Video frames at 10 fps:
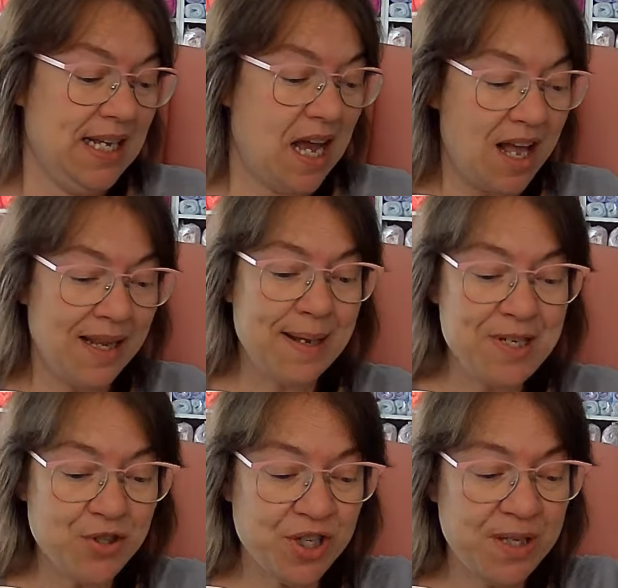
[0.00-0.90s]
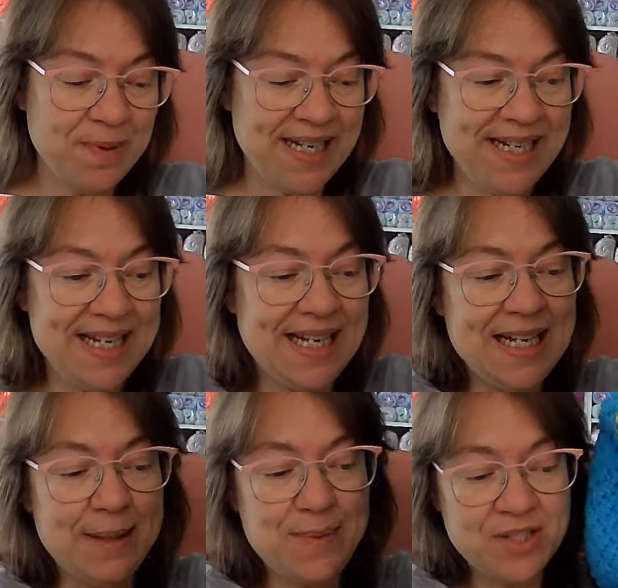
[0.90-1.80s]
let me show you the blanket and
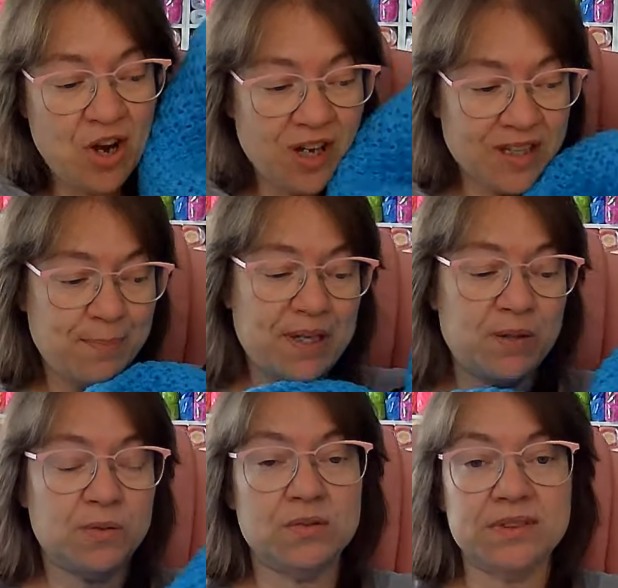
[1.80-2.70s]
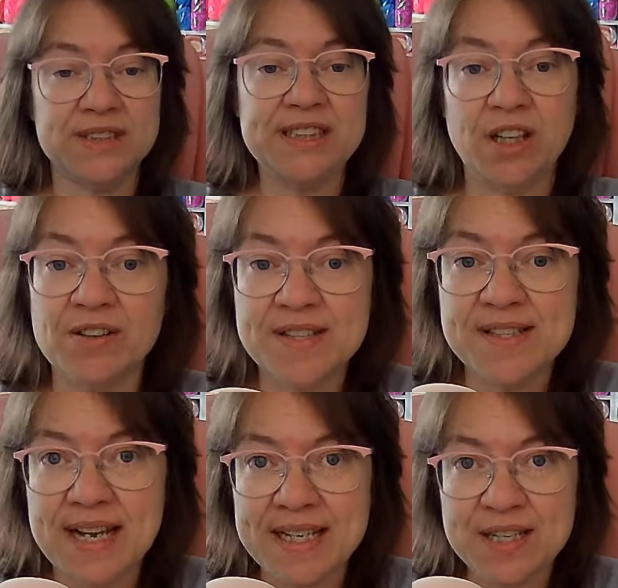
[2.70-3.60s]
let me talk about the yarns
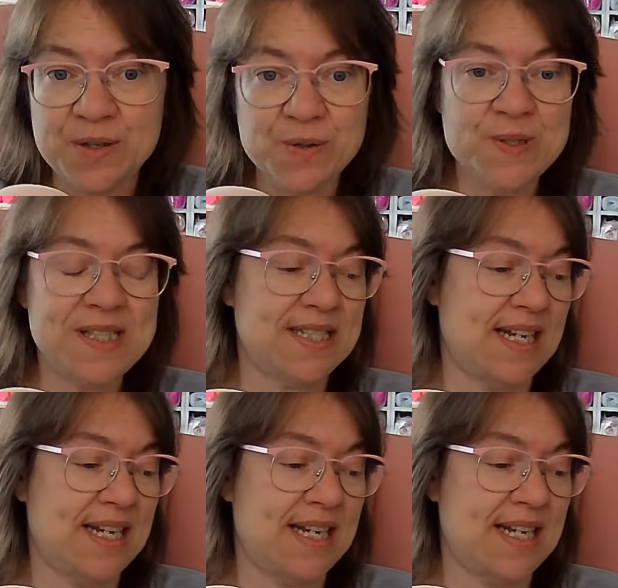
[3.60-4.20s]
I used.